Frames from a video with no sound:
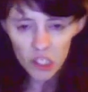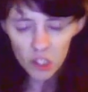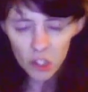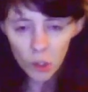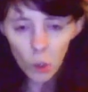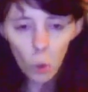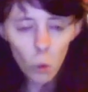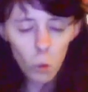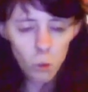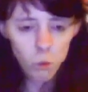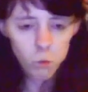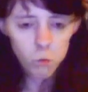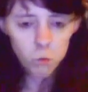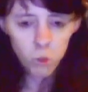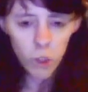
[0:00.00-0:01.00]
it's just all
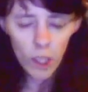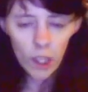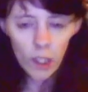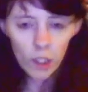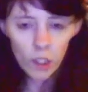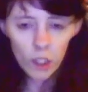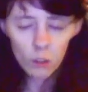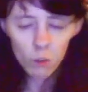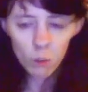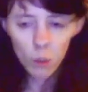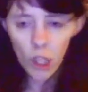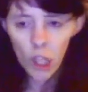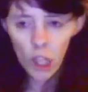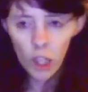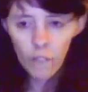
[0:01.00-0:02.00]
really good and
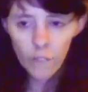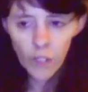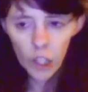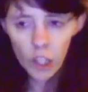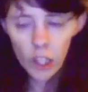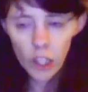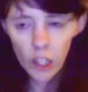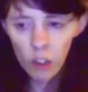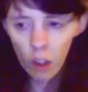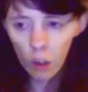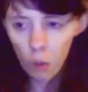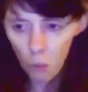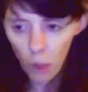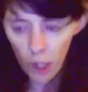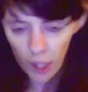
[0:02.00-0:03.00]
really funny in their
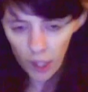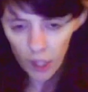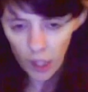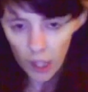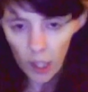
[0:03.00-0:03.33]
own way.